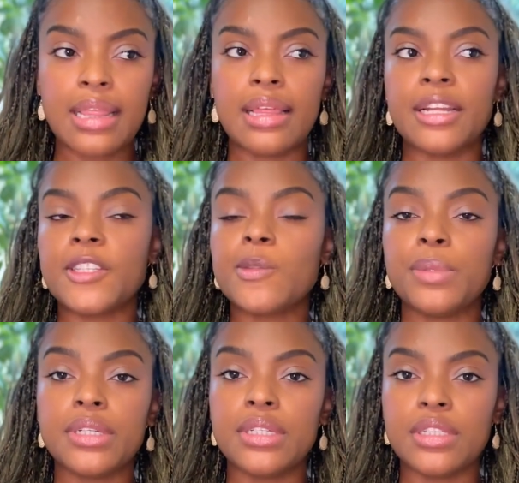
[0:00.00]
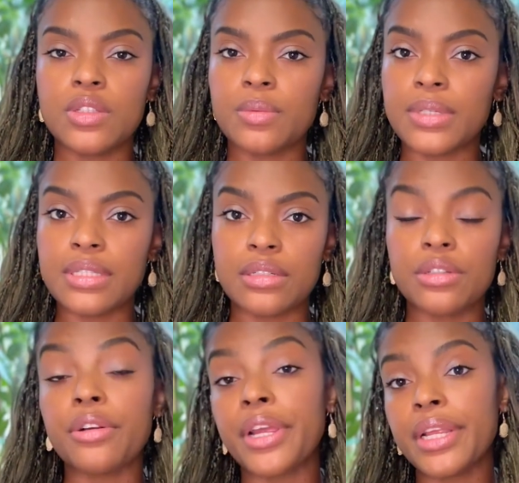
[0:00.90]
That experience wasn't
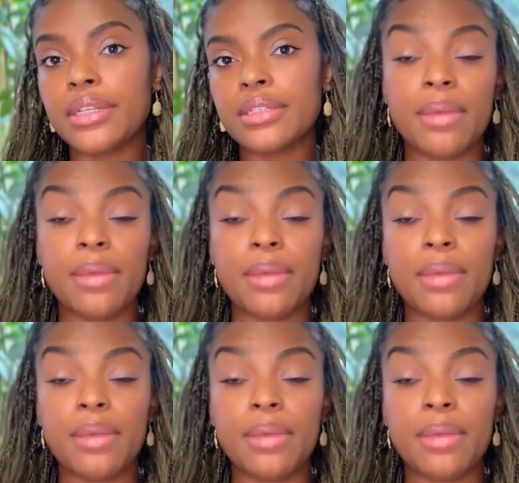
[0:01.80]
great.